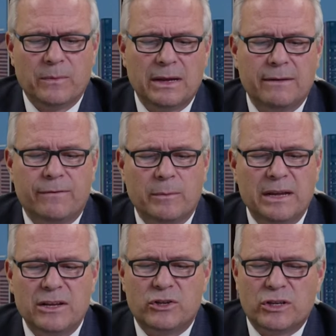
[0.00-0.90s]

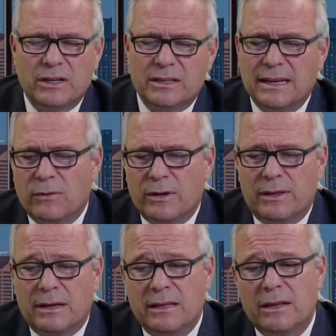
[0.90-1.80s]
Information is
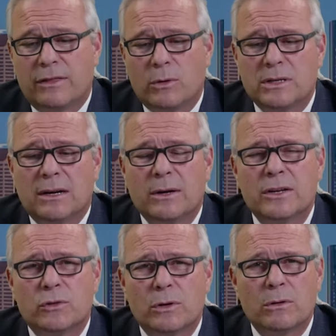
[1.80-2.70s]
everything, and the authoritarian
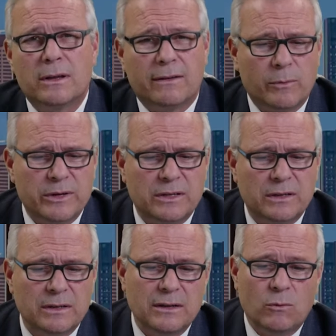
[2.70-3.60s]
Trudeau government
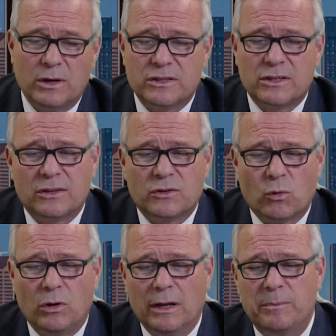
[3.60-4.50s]
wants to
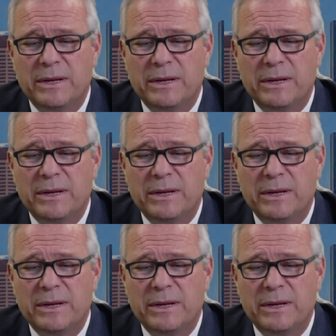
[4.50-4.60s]
control it.